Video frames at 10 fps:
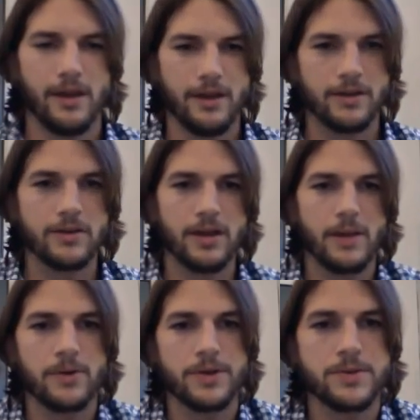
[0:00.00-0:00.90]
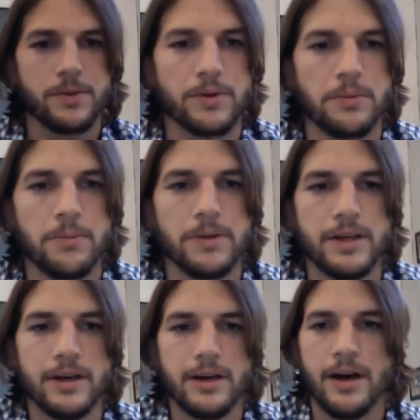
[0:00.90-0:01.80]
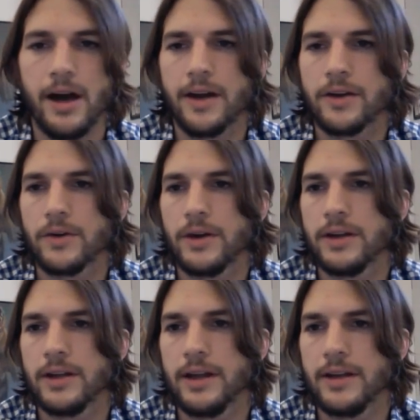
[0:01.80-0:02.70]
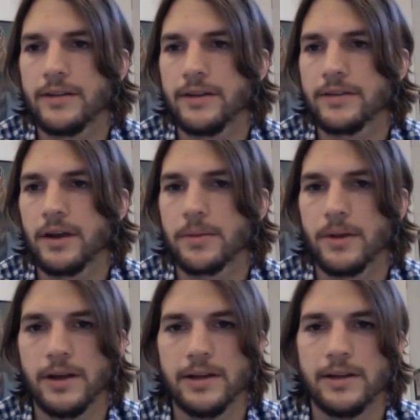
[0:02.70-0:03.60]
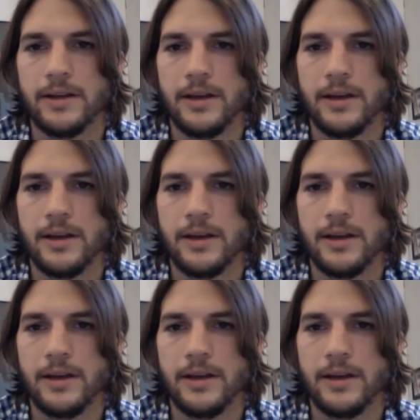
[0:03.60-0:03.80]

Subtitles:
In collaboration with Uber Media, I created a desktop client